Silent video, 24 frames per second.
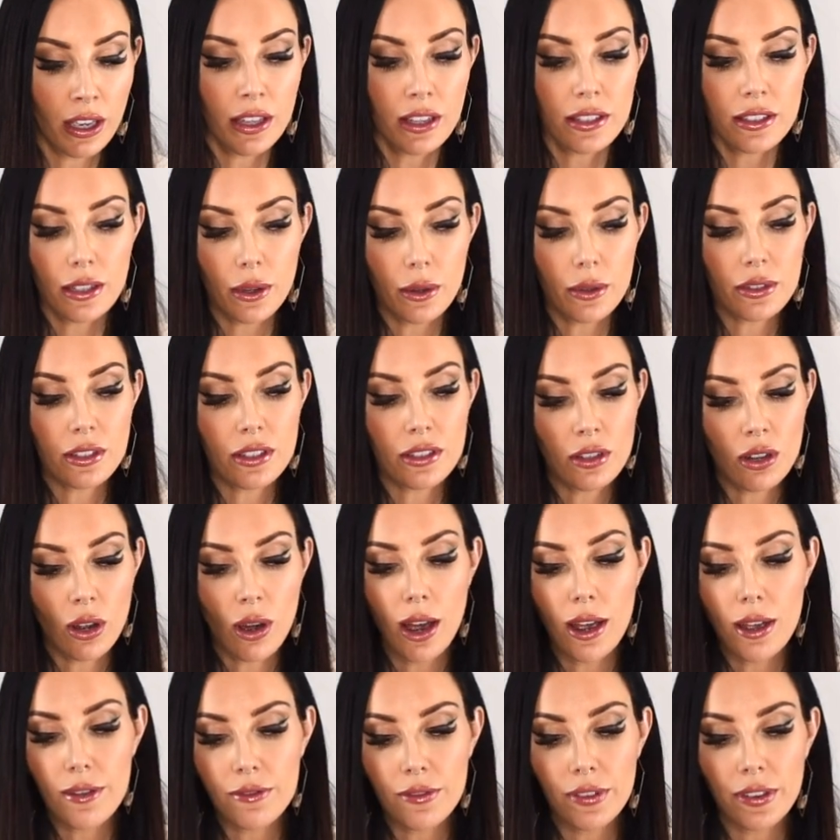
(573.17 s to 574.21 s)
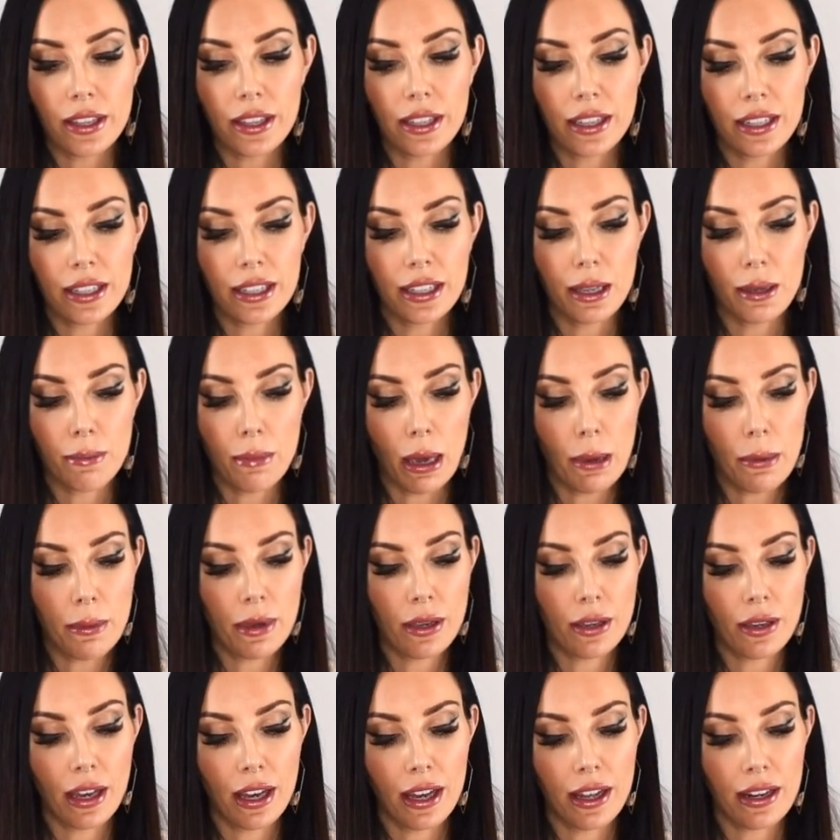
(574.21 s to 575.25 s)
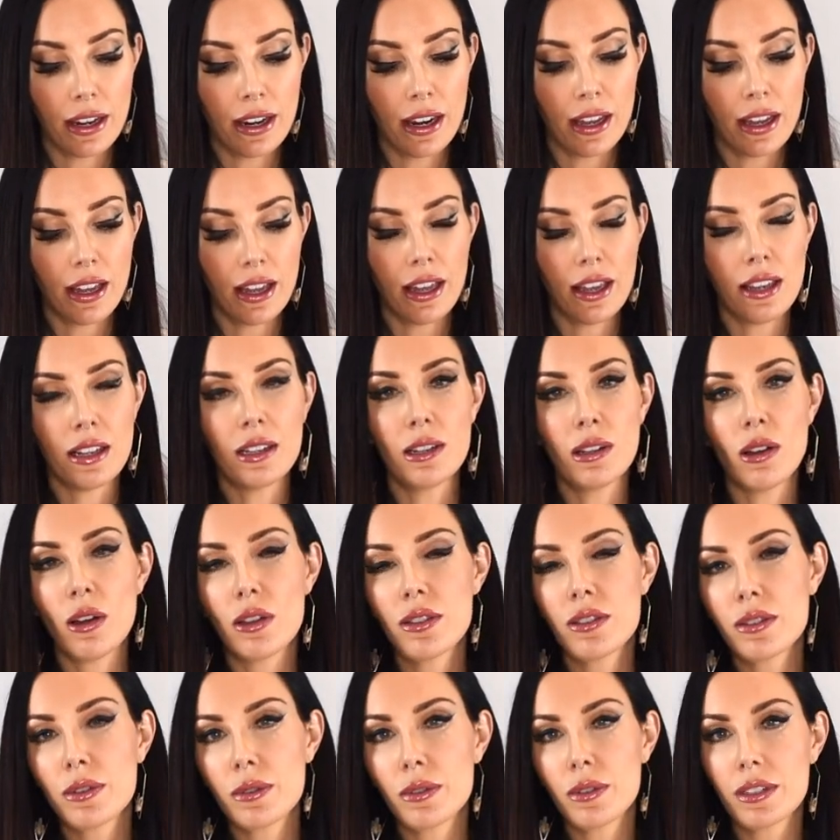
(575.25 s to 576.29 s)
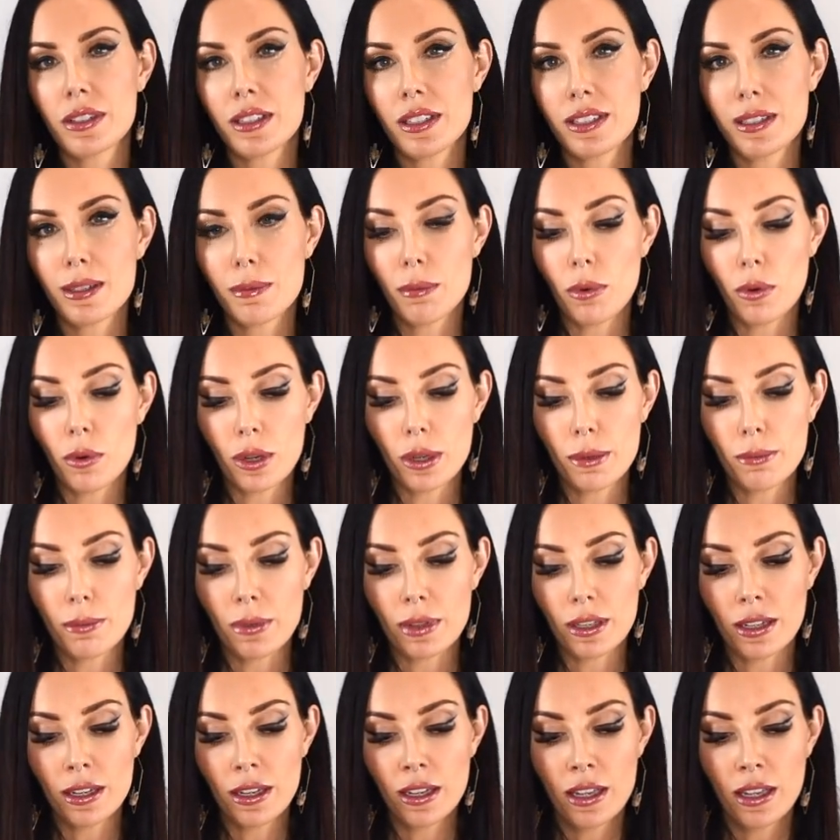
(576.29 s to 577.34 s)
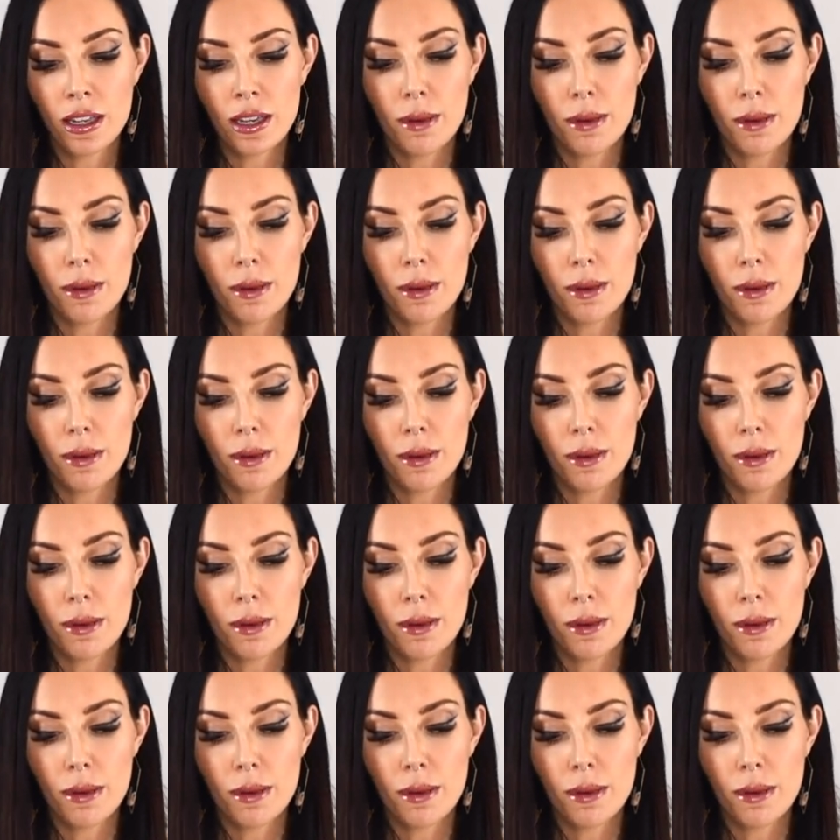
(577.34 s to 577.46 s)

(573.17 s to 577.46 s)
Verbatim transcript: So it's a time for healing. Maybe you had a, a, loss or a disappointment